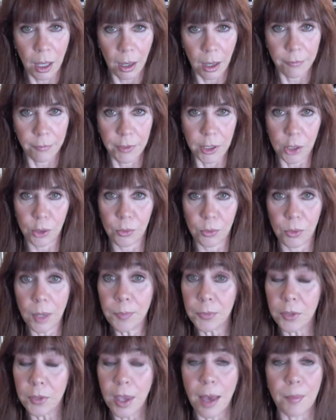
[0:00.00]
of the
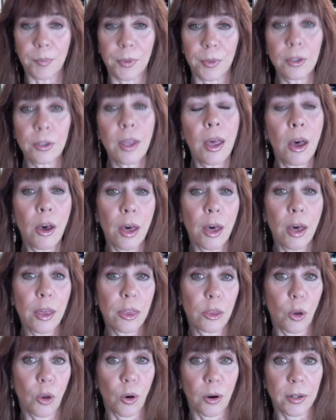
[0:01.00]
corrupt temple
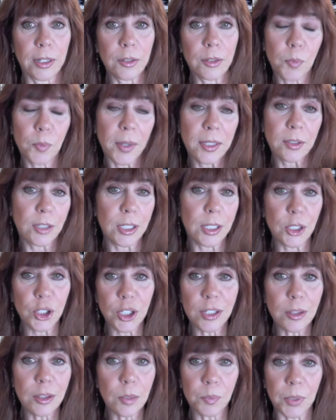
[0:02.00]
authorities by
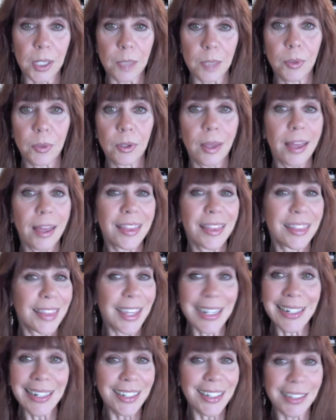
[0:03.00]
teaching the people
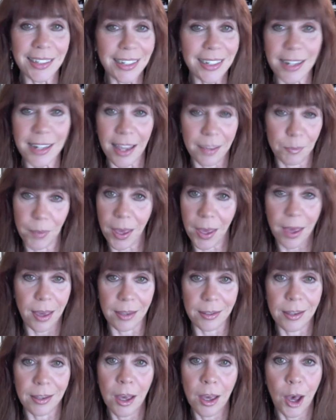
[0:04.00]
they didn't need to
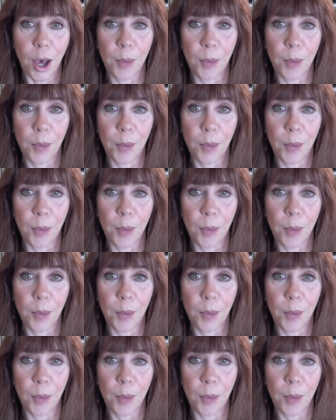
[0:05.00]
pay